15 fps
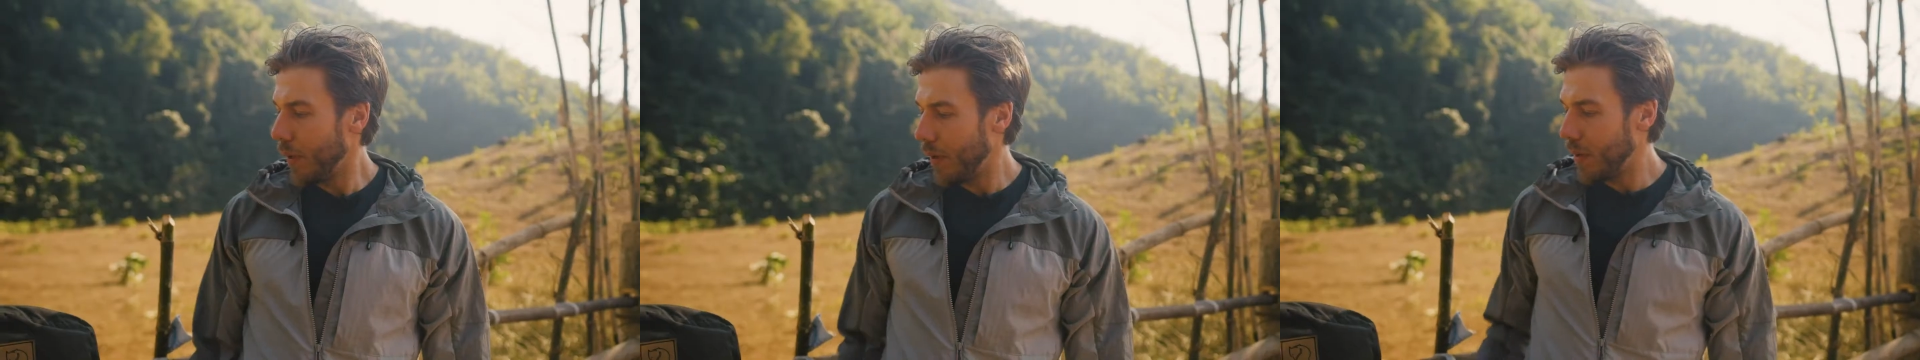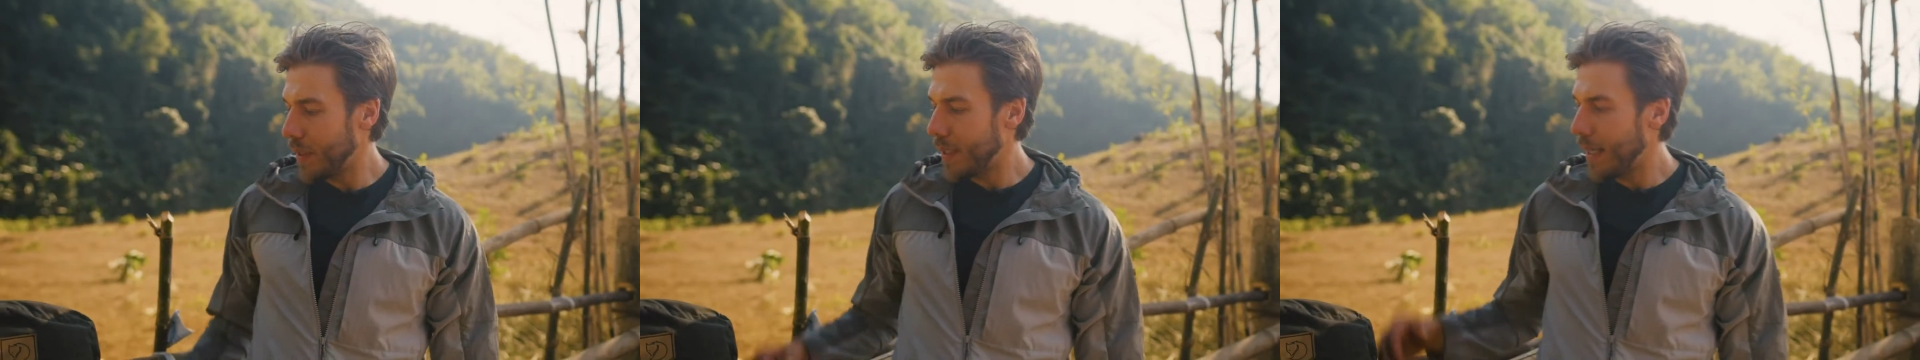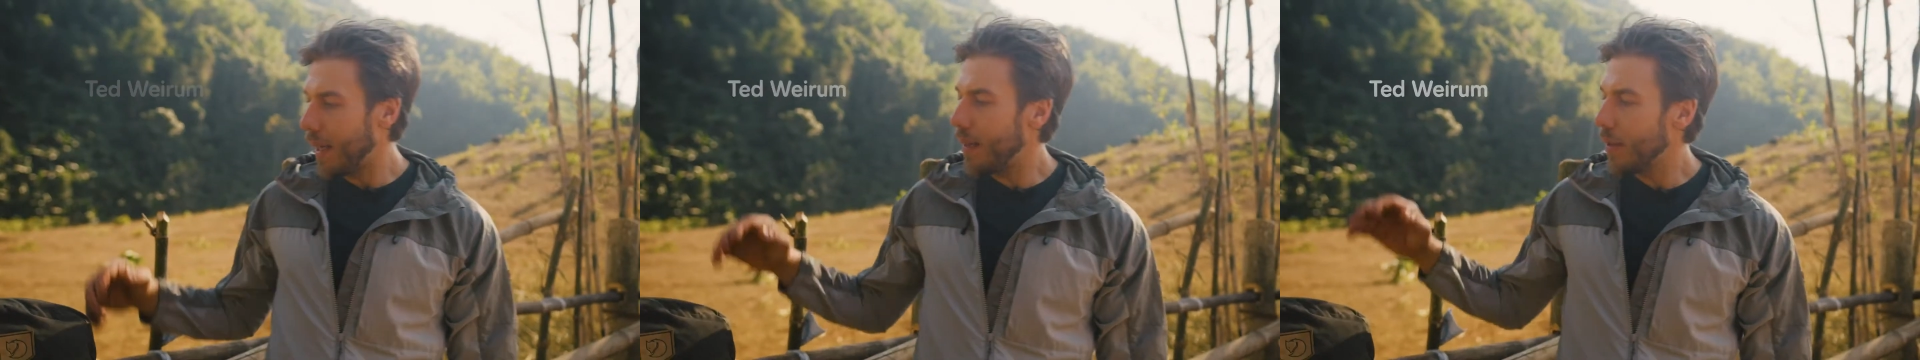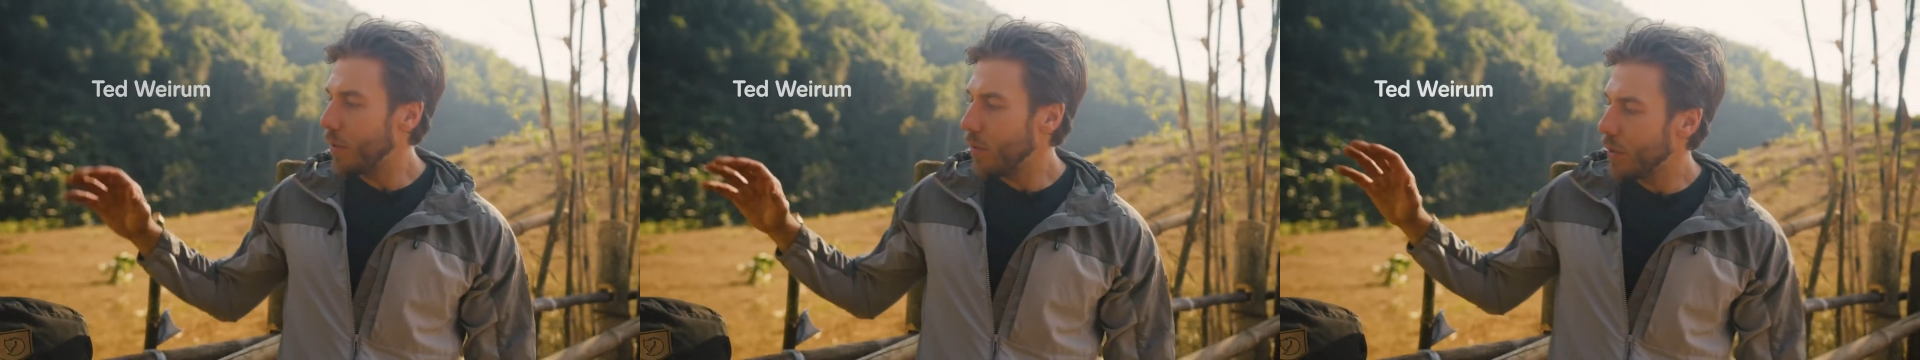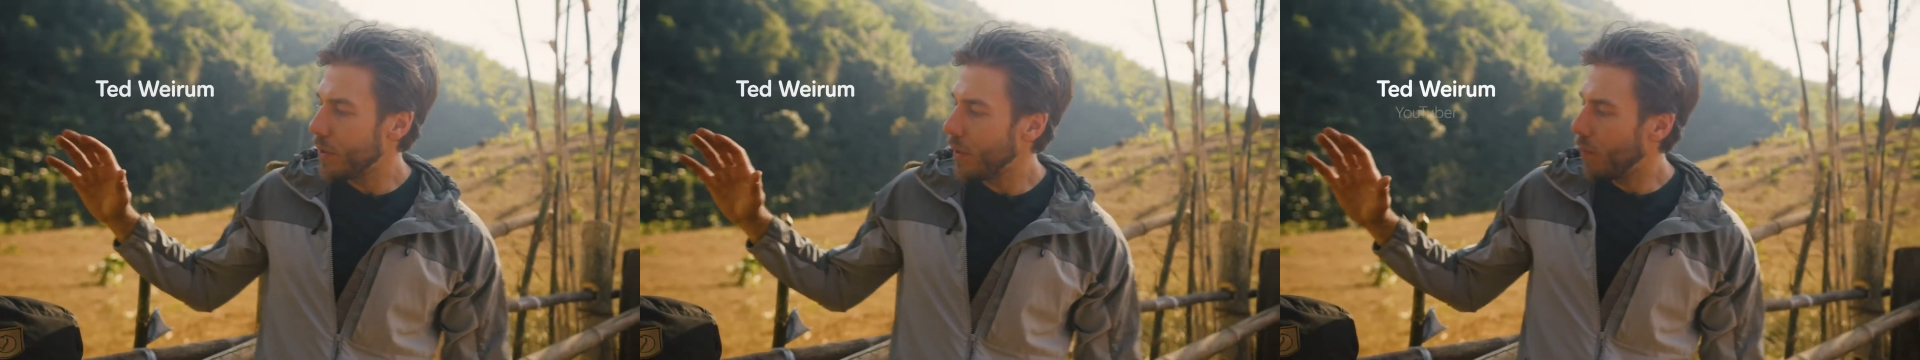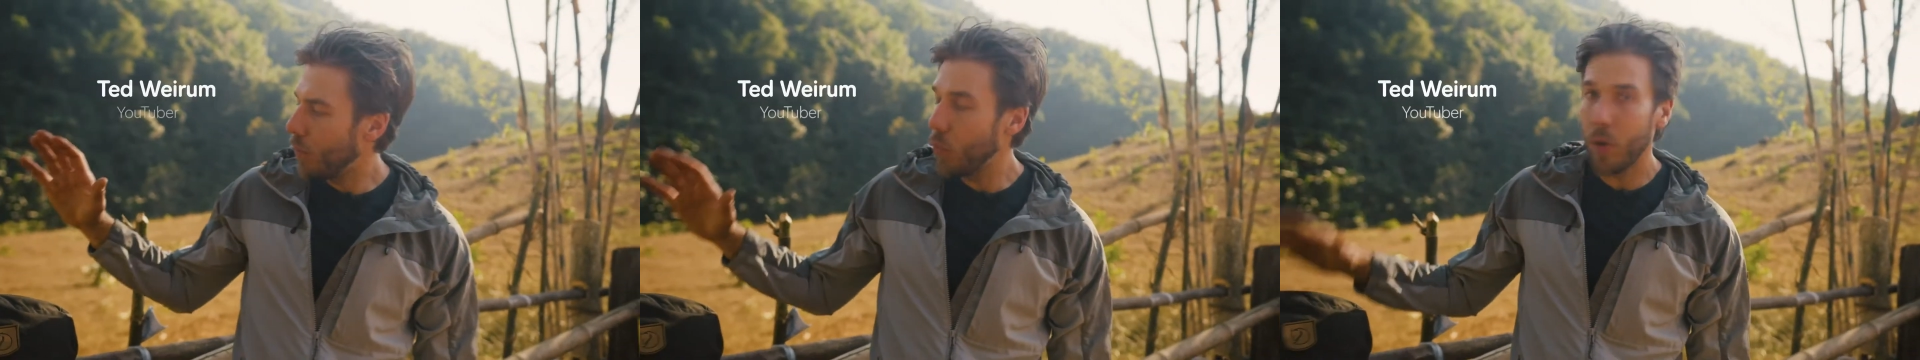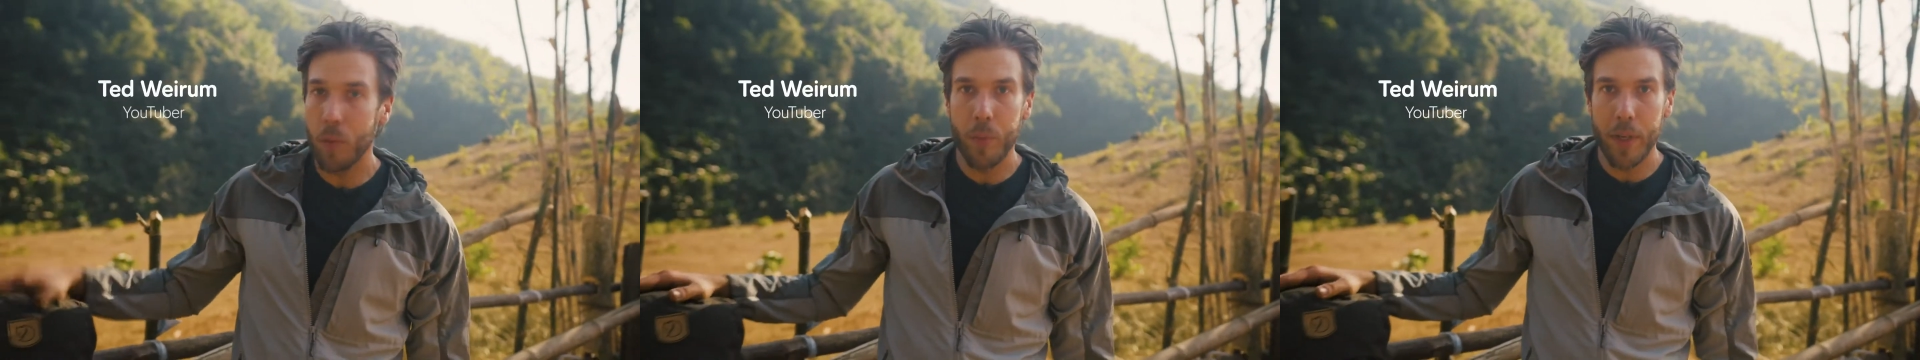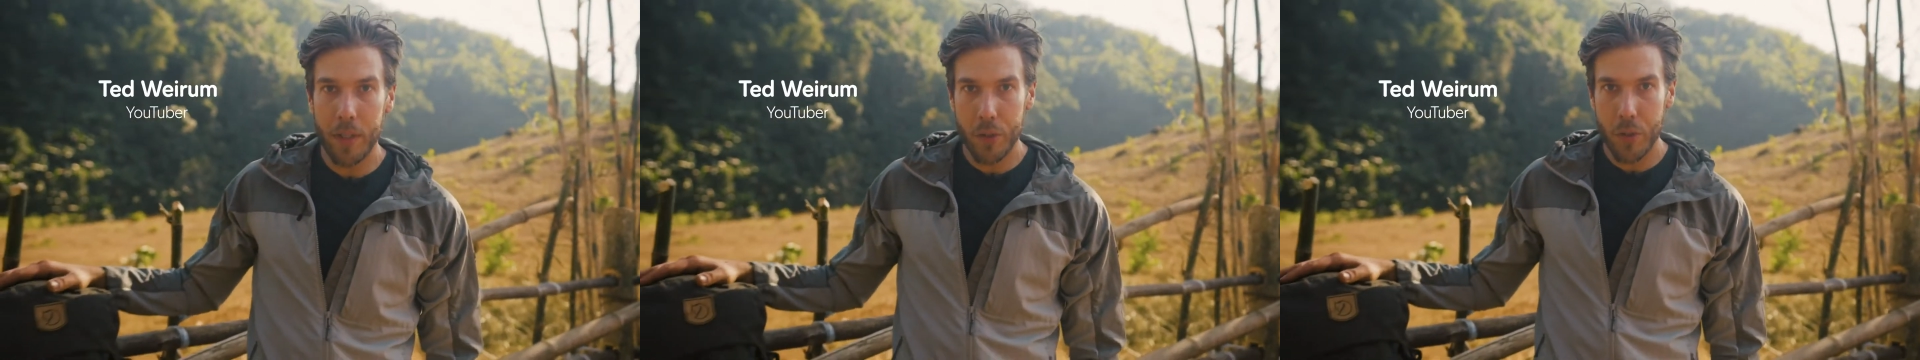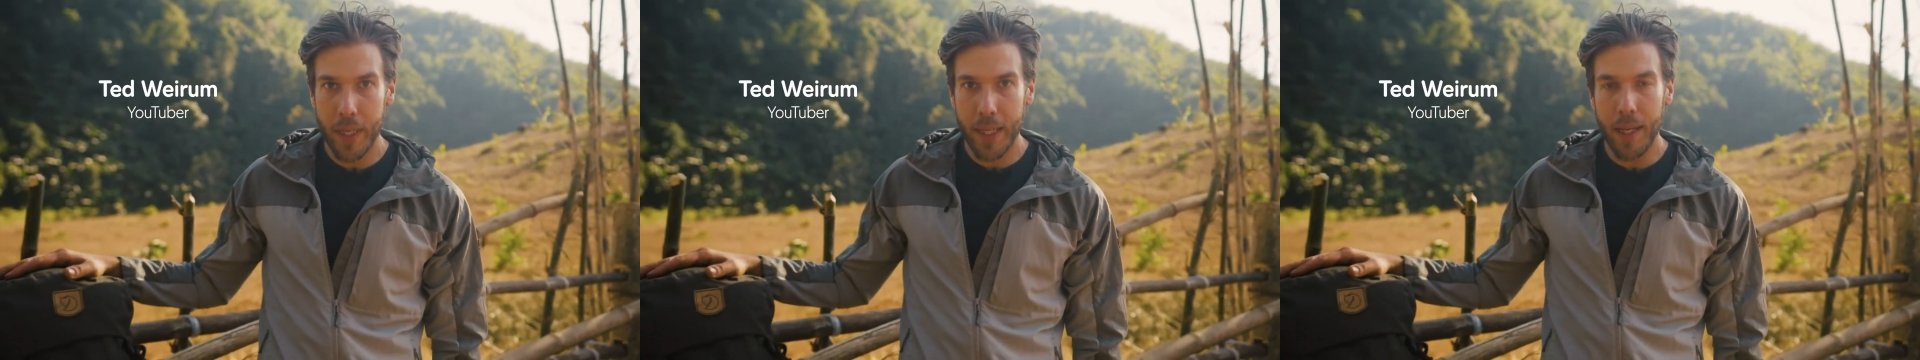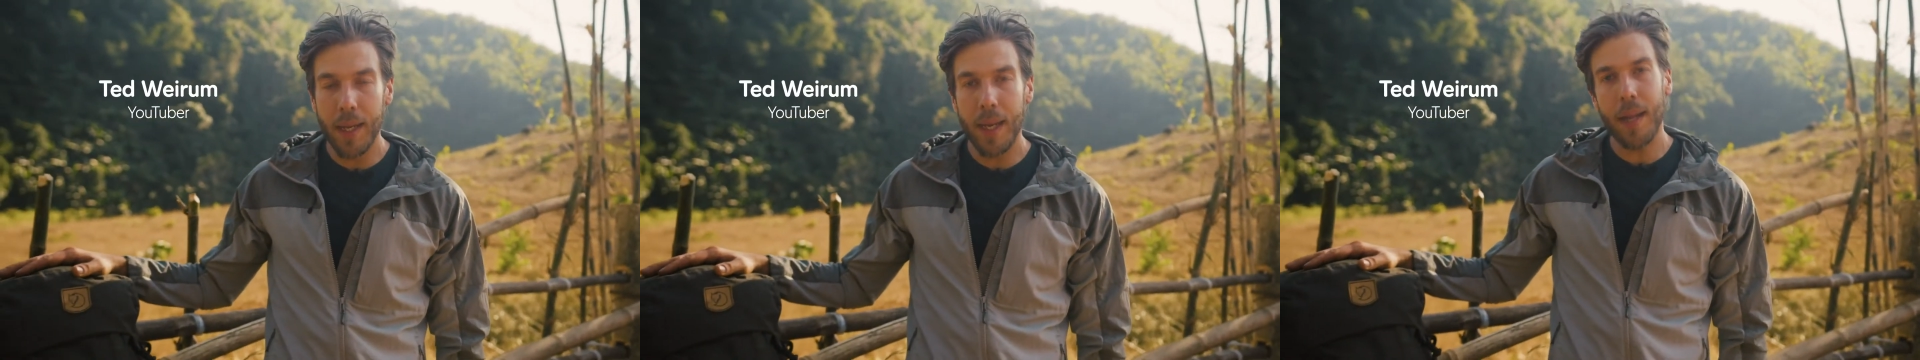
here in Thailand doing some warm weather trekking,